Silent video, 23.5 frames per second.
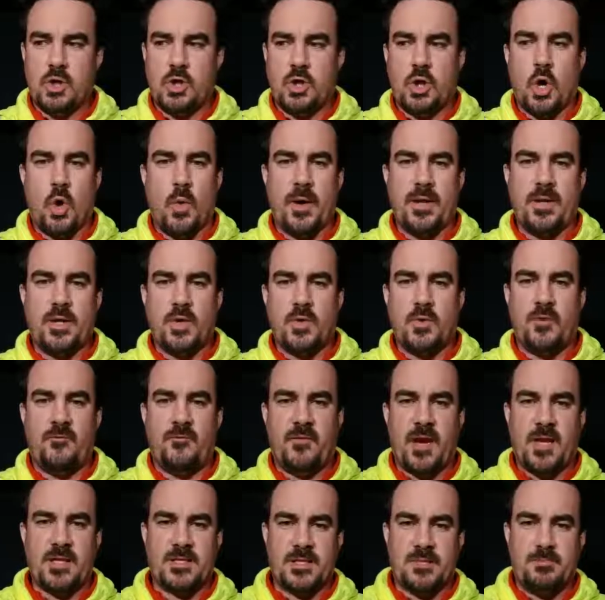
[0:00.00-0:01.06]
going to a
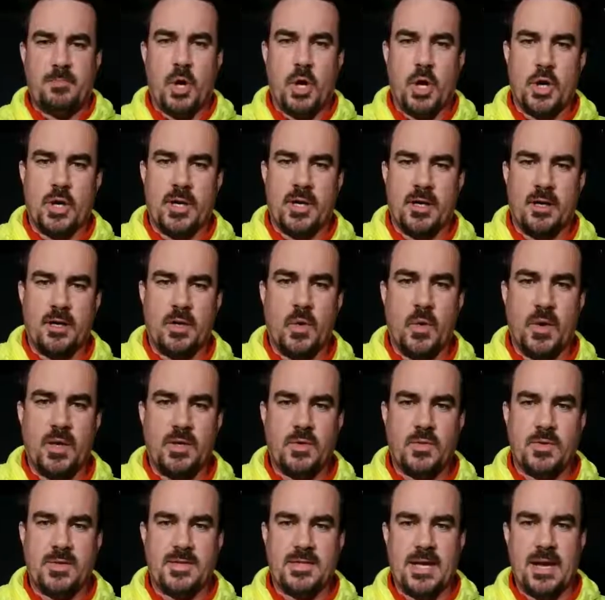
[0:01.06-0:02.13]
fancy party, going
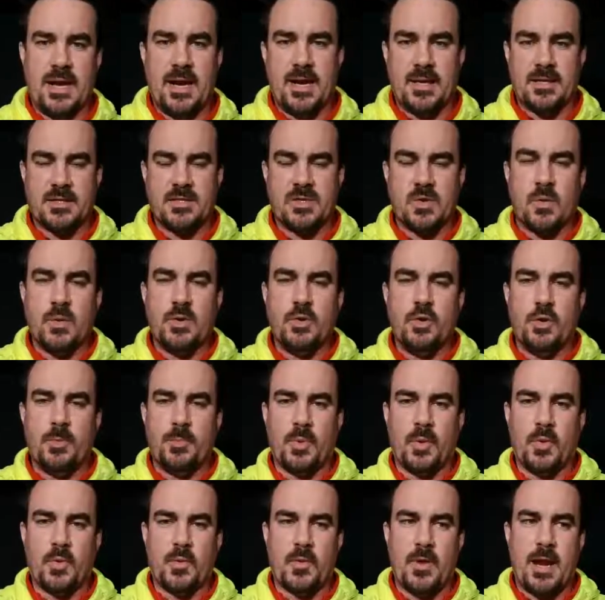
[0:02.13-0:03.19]
to a dance, going to a
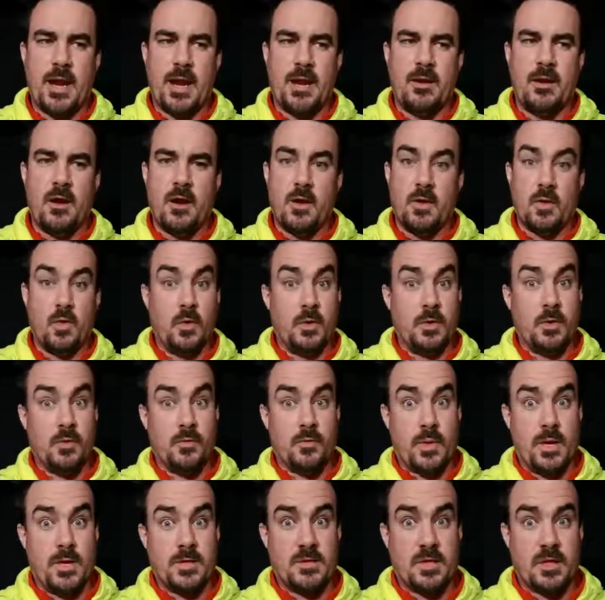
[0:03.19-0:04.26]
parade, going to a
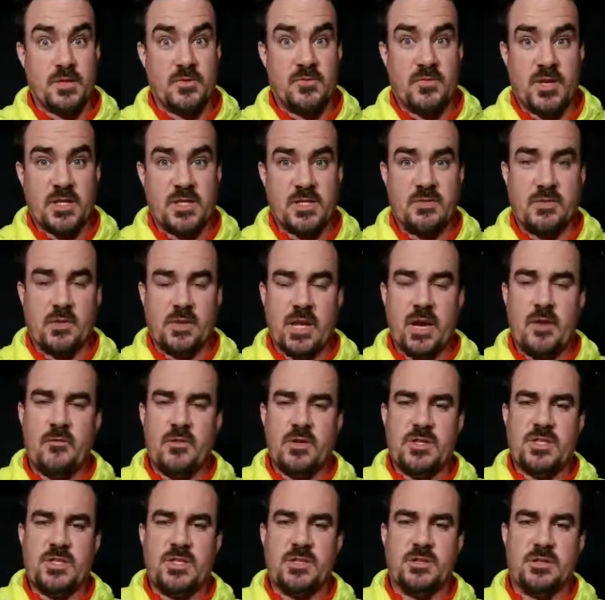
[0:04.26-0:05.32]
Renaissance festival
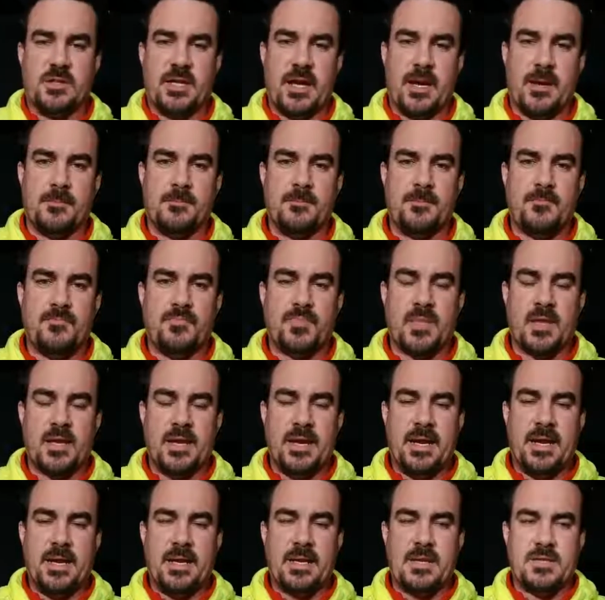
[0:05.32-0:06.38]
every single day.
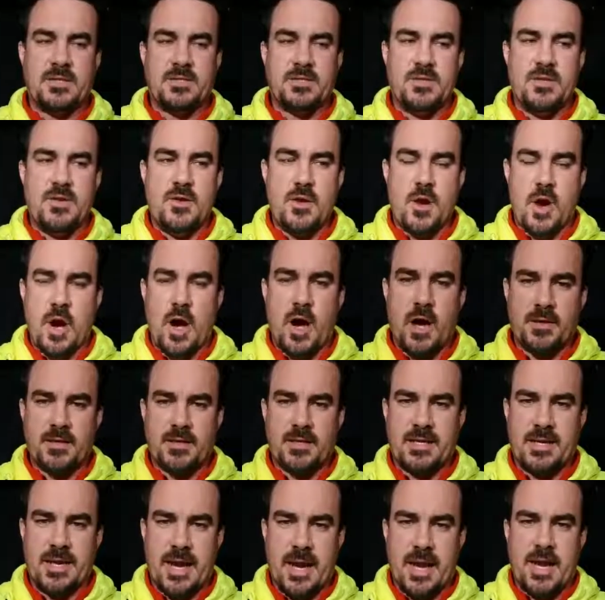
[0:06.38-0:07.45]
It is not
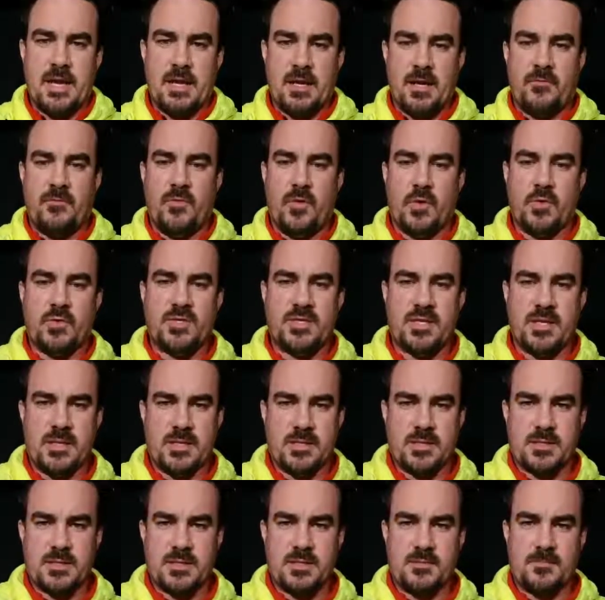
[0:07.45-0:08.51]
any of those
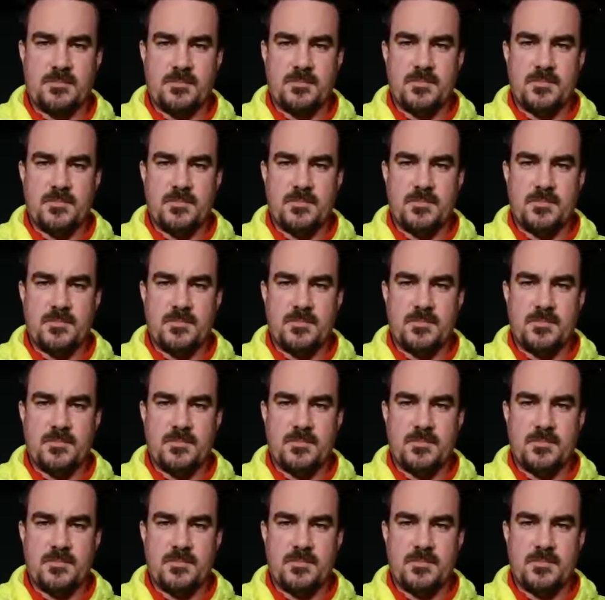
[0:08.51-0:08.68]
things.